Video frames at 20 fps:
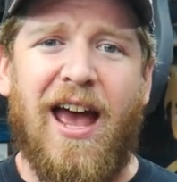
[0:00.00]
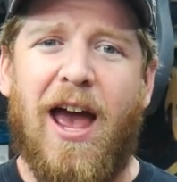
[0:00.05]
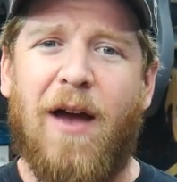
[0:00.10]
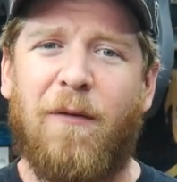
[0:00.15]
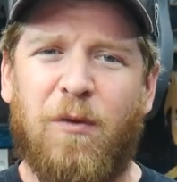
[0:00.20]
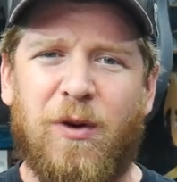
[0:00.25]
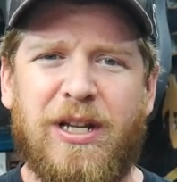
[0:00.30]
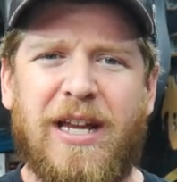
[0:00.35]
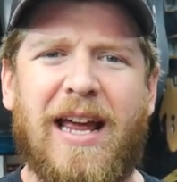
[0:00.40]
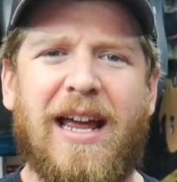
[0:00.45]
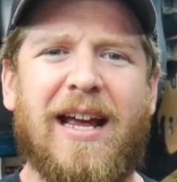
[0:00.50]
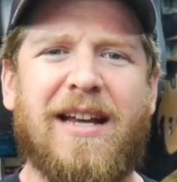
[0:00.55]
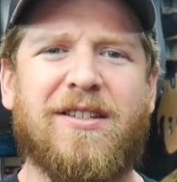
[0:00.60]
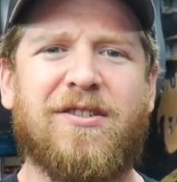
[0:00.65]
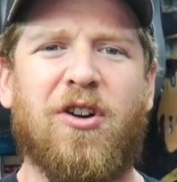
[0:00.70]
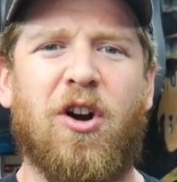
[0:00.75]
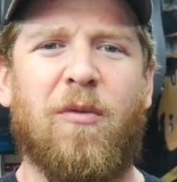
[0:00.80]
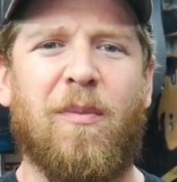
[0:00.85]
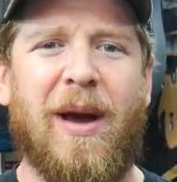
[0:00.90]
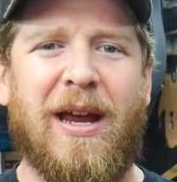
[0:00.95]
every day I
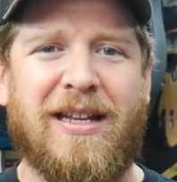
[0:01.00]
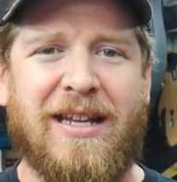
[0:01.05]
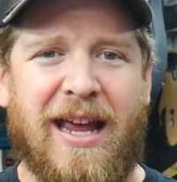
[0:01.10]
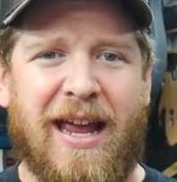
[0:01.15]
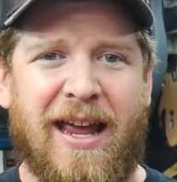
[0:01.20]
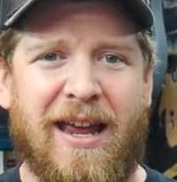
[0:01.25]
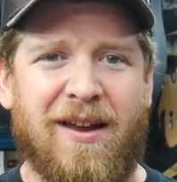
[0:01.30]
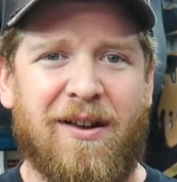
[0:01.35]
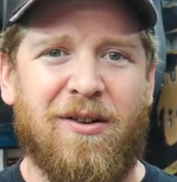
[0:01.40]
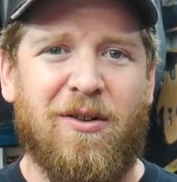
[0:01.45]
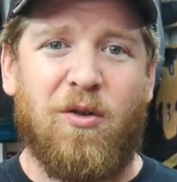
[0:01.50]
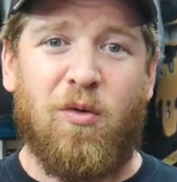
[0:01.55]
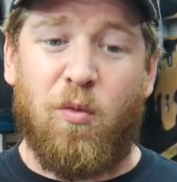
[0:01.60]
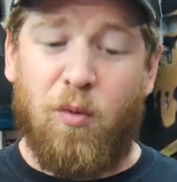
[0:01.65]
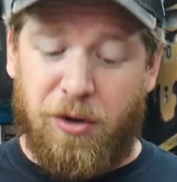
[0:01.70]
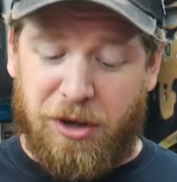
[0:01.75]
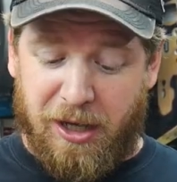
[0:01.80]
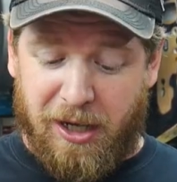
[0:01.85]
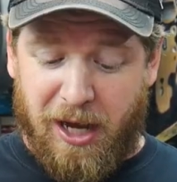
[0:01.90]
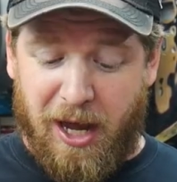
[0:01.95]
start my day
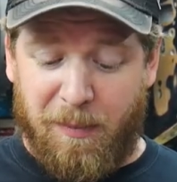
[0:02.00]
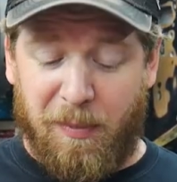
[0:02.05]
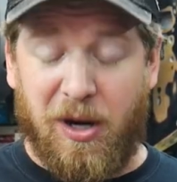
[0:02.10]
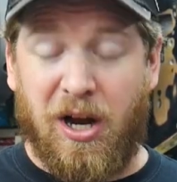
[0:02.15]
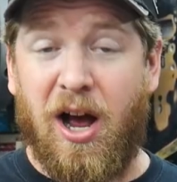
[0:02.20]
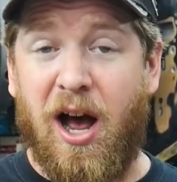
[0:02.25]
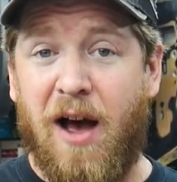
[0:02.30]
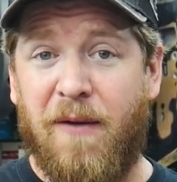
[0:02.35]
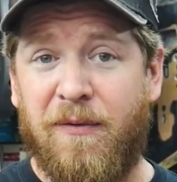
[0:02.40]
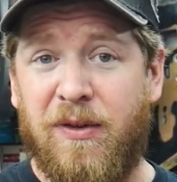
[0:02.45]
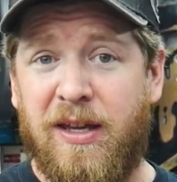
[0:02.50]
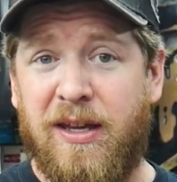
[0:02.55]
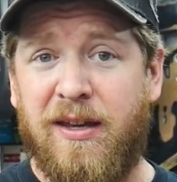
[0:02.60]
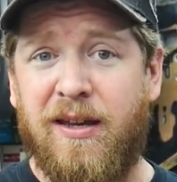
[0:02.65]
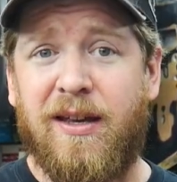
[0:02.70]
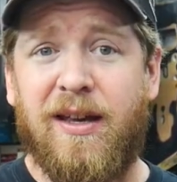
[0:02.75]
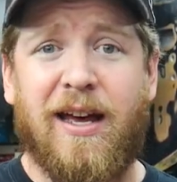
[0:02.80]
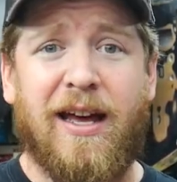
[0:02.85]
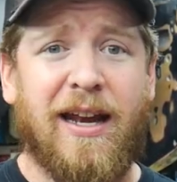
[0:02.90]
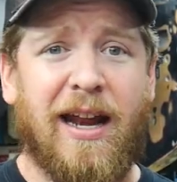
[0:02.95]
with a cup of
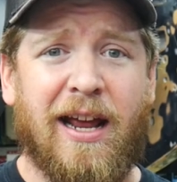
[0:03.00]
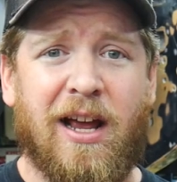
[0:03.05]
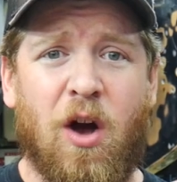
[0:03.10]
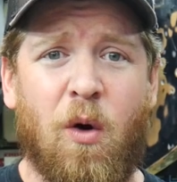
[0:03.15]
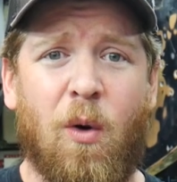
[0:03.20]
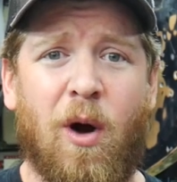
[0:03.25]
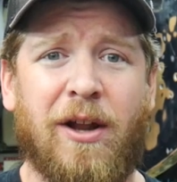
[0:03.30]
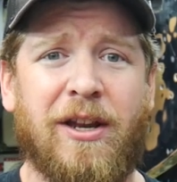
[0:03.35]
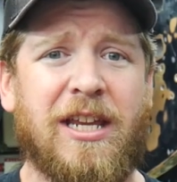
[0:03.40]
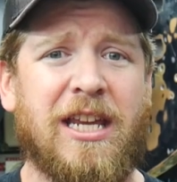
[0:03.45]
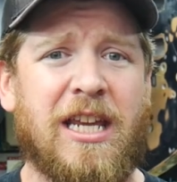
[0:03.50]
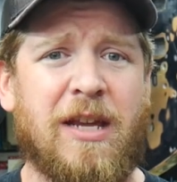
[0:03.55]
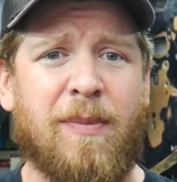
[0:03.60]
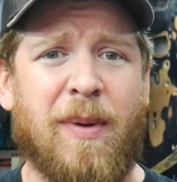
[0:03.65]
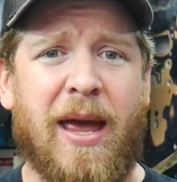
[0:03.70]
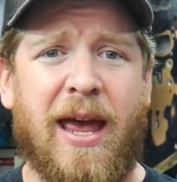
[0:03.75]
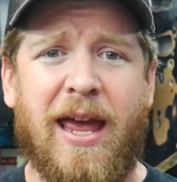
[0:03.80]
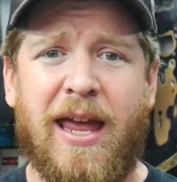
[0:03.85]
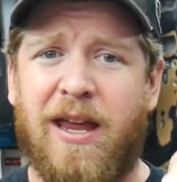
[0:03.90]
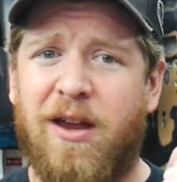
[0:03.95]
coffee and I go on
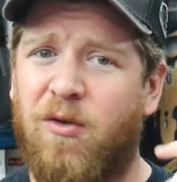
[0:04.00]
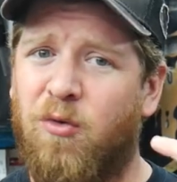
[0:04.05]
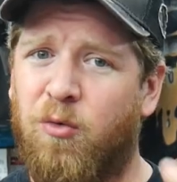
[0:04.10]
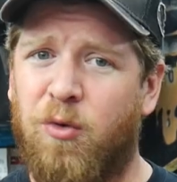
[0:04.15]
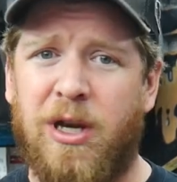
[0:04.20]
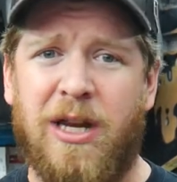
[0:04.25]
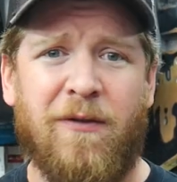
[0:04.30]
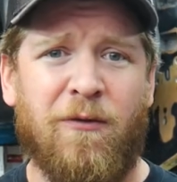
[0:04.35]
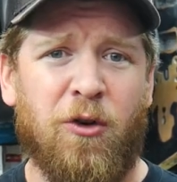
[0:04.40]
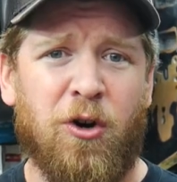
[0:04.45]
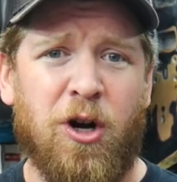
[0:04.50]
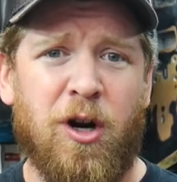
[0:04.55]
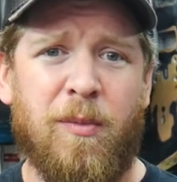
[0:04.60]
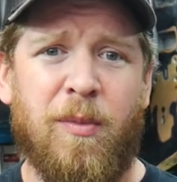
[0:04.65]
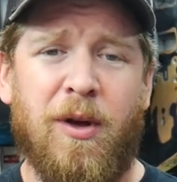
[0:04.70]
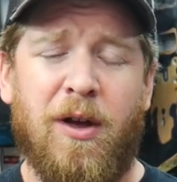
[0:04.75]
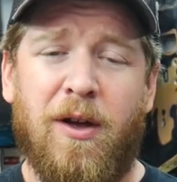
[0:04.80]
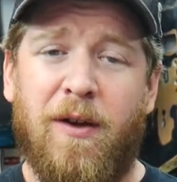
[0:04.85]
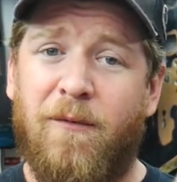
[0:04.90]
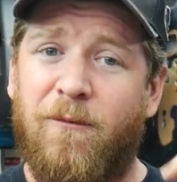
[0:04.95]
eBay,
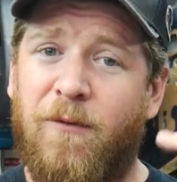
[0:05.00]
Reverb,